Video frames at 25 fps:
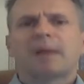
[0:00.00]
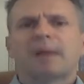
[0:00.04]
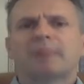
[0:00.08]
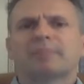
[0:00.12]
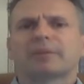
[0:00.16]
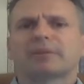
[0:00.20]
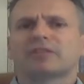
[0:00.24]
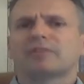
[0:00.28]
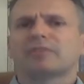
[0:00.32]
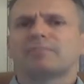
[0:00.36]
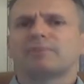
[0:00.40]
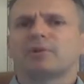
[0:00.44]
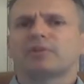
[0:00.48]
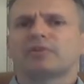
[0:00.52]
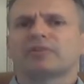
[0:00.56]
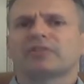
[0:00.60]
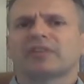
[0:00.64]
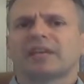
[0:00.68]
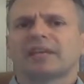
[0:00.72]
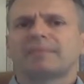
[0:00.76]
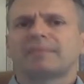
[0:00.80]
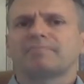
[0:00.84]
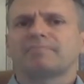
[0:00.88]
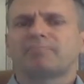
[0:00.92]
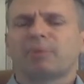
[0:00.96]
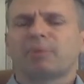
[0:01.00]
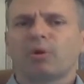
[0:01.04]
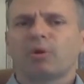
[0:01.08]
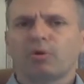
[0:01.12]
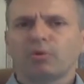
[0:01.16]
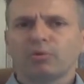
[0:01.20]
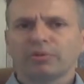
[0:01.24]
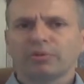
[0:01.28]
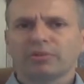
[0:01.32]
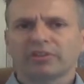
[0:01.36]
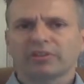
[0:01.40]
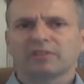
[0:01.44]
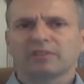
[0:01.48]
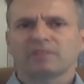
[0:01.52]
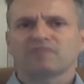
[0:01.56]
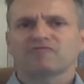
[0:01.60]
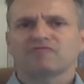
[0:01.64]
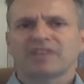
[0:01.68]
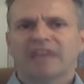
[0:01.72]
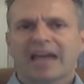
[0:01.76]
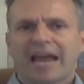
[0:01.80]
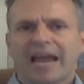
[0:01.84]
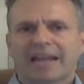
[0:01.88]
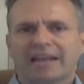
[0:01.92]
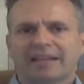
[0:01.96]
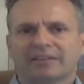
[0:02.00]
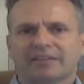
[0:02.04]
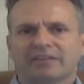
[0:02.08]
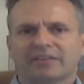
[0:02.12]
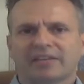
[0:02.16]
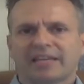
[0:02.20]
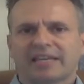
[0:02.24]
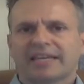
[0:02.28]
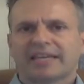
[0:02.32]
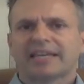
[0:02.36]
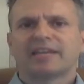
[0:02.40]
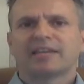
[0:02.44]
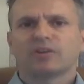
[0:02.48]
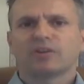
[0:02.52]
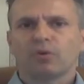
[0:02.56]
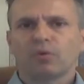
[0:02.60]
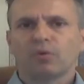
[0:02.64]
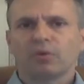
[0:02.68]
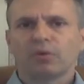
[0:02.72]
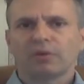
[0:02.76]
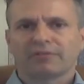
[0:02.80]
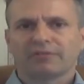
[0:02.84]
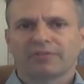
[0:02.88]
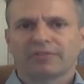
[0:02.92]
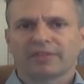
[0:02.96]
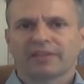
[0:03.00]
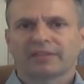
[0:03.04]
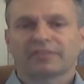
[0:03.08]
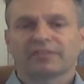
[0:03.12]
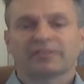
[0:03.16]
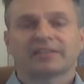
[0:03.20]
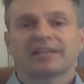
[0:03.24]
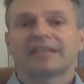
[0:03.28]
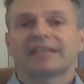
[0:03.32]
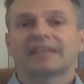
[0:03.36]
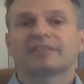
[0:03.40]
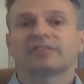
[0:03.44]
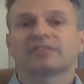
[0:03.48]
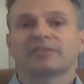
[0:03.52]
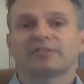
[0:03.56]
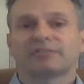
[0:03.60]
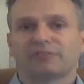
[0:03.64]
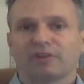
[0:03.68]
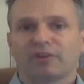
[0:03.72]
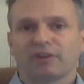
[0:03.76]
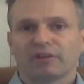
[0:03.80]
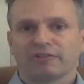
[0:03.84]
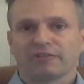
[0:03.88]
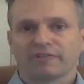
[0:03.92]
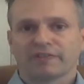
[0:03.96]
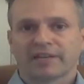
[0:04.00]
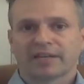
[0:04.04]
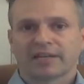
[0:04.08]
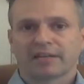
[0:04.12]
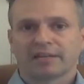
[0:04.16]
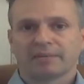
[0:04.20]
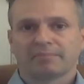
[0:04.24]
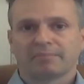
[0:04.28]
But the most important reality in all of this is the following.